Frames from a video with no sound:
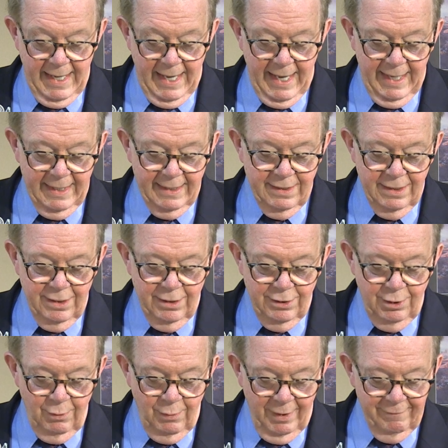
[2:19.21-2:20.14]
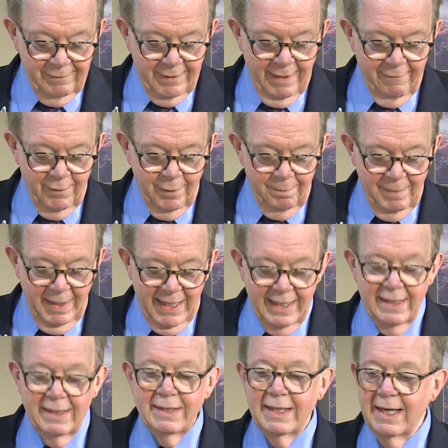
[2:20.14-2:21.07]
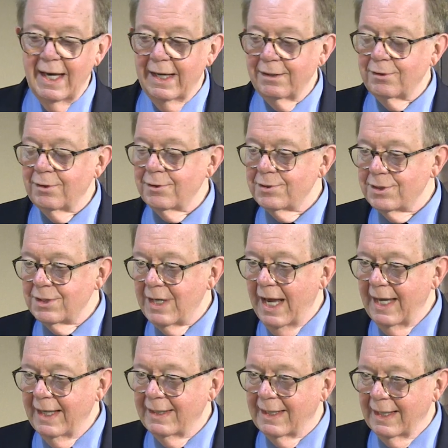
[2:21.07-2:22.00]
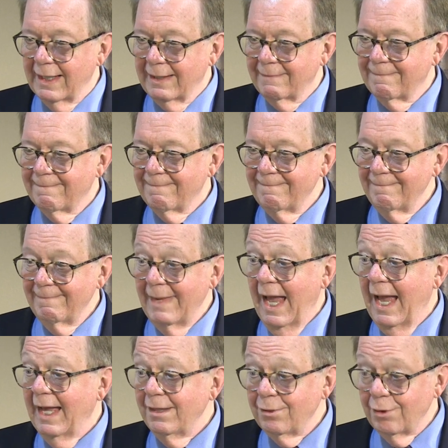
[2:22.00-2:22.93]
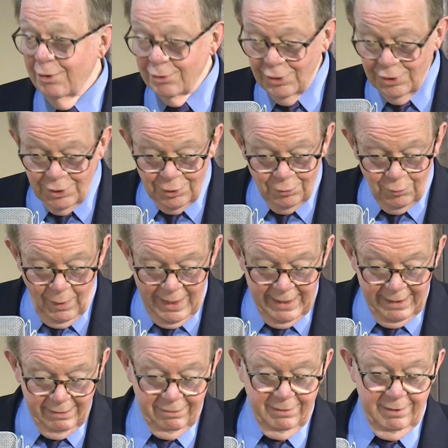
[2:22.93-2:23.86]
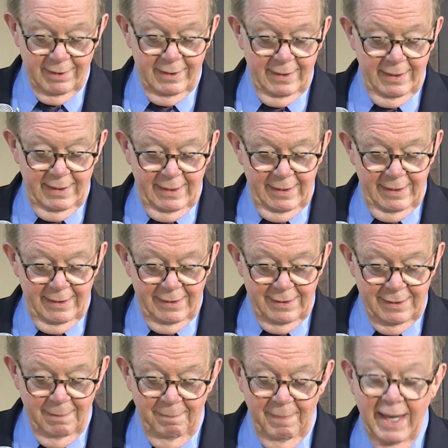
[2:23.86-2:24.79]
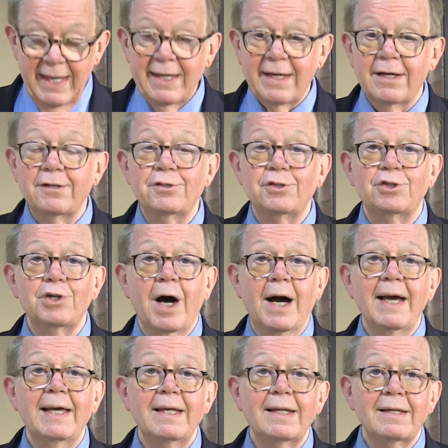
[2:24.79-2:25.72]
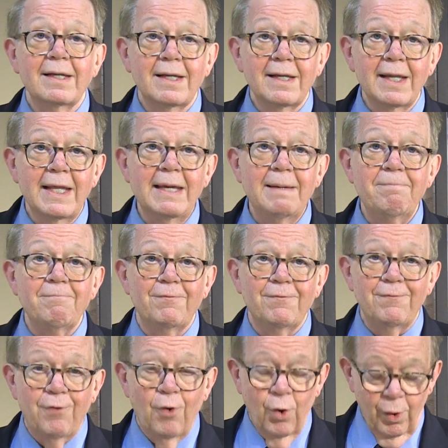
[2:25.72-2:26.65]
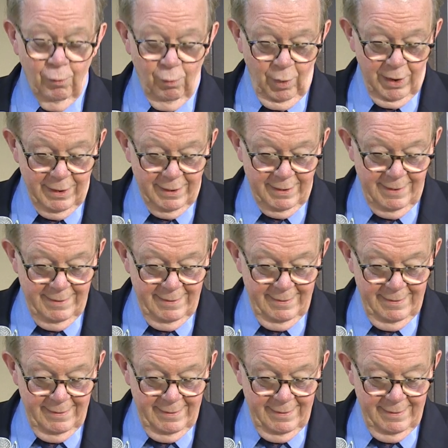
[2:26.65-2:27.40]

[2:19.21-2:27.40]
And you have given me the understanding and the strength to make a giant leap forward.